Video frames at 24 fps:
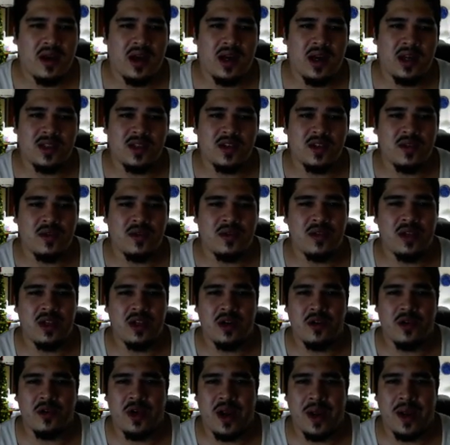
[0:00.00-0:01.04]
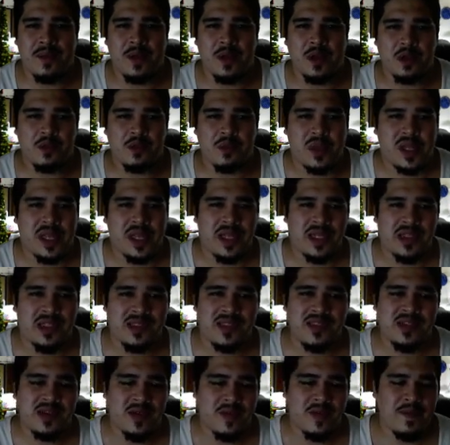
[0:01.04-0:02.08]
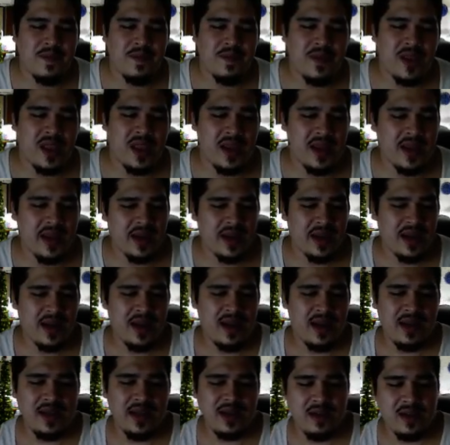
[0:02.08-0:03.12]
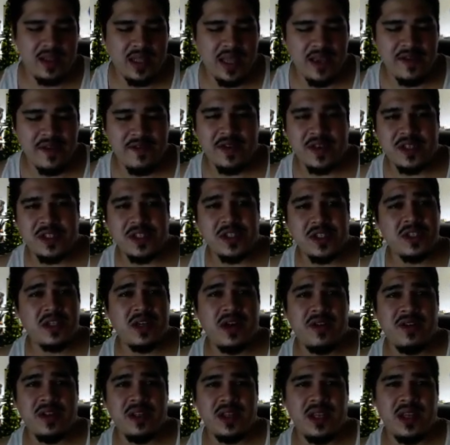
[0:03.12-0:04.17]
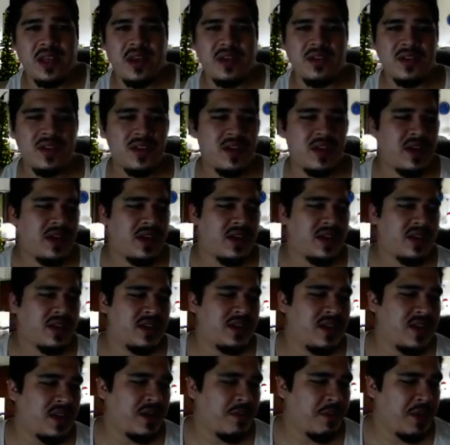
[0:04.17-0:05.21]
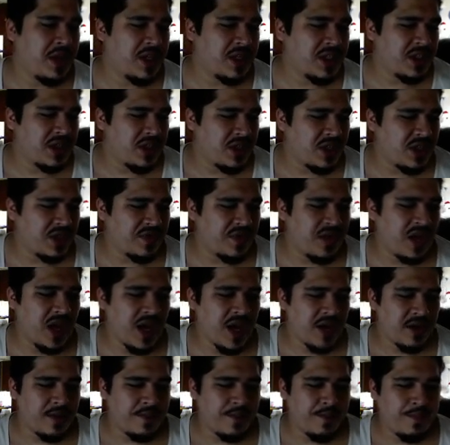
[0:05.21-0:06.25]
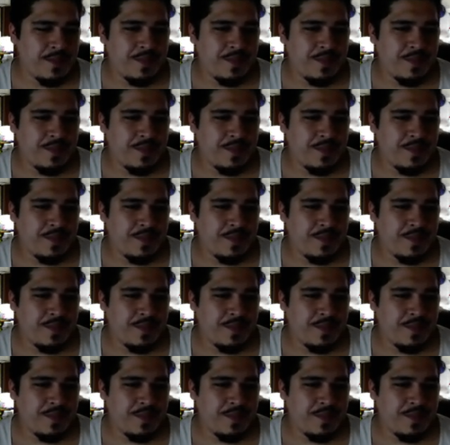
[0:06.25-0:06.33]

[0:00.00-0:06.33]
So grab those plates and light fixtures and everything else, so you can make sure that you've got them.